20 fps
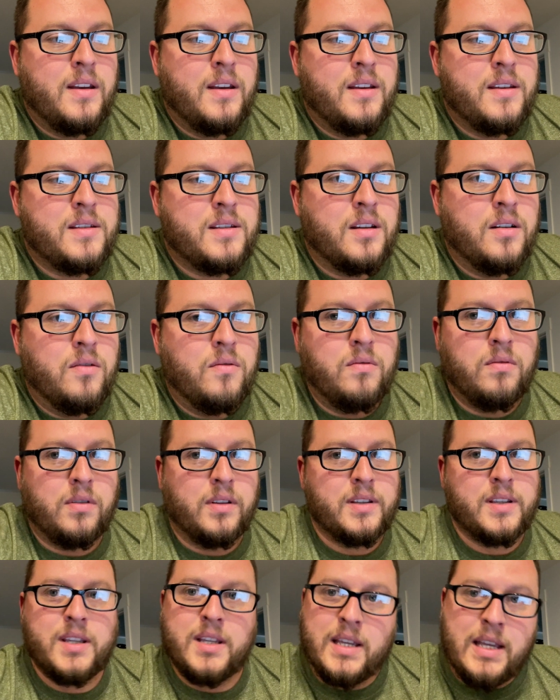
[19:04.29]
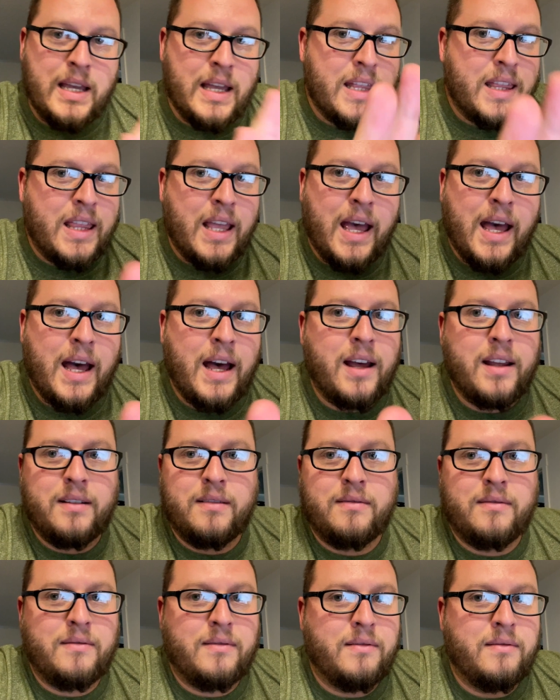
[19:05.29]
So let's get
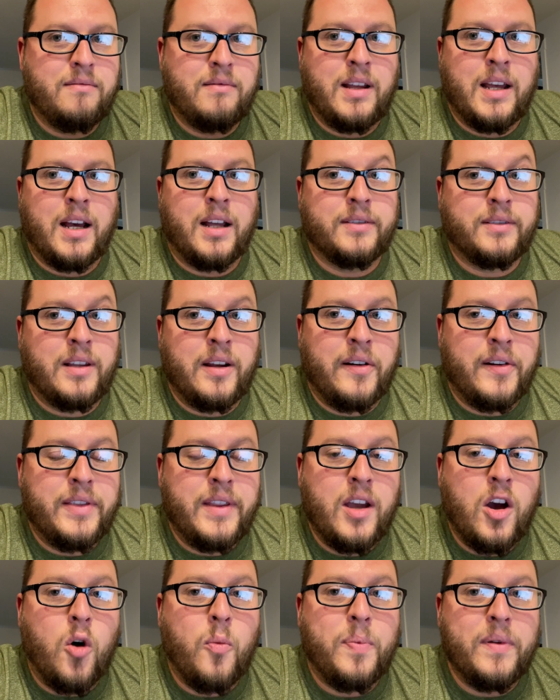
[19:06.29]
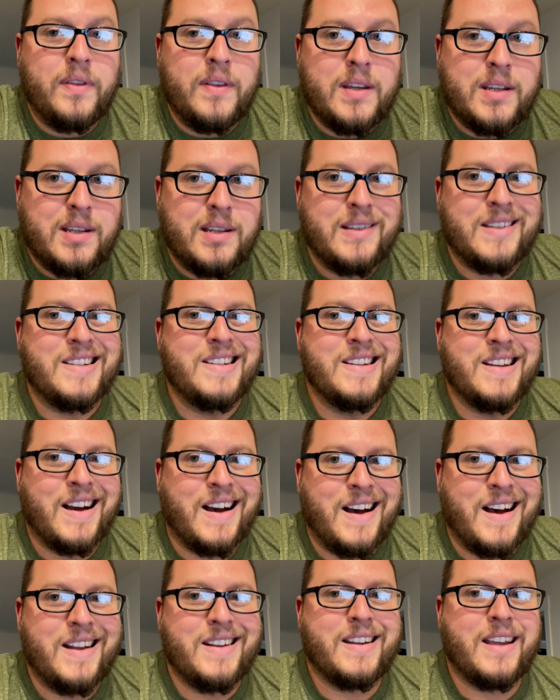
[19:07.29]
that out there in the open. This is
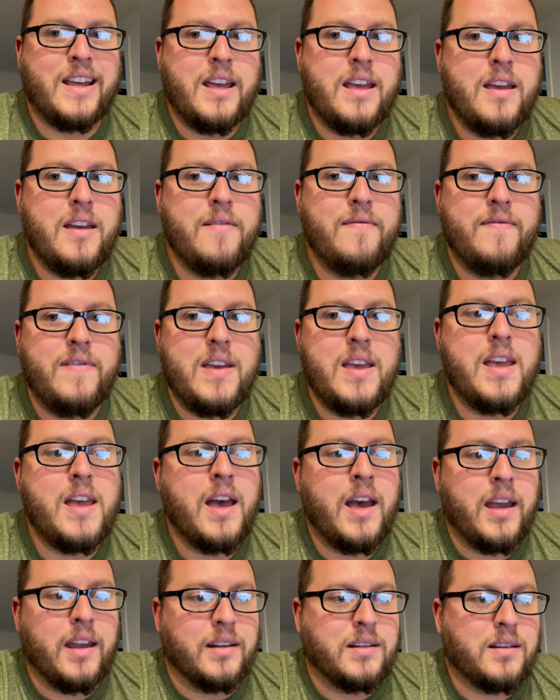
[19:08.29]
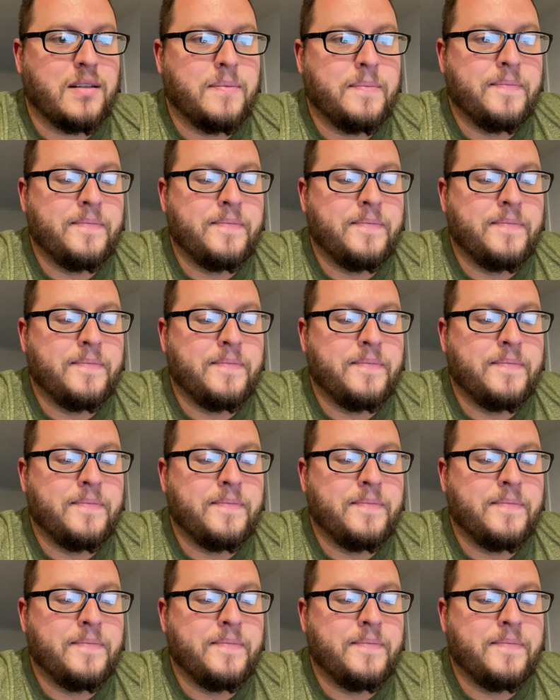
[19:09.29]
not a V8.